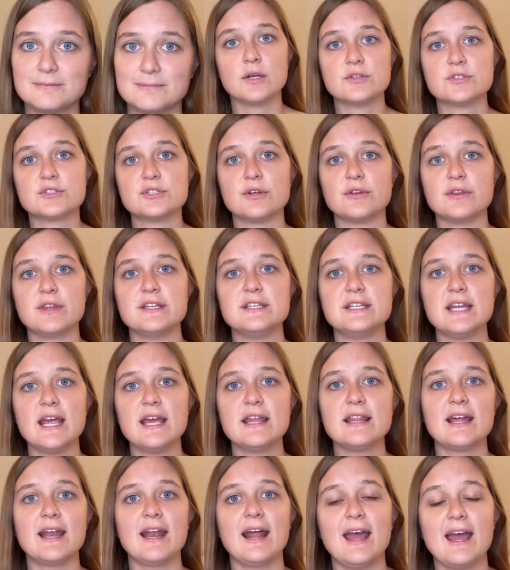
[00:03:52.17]
So the day
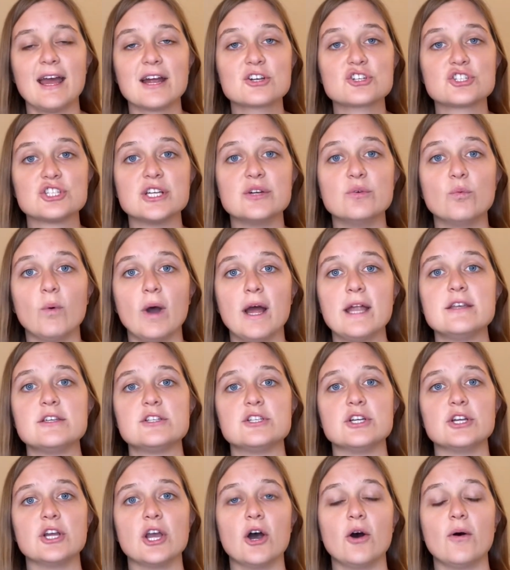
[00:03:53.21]
that I actually went
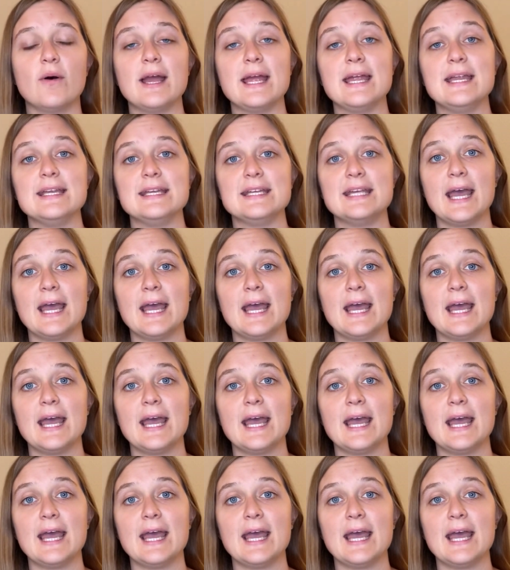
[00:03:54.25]
to go and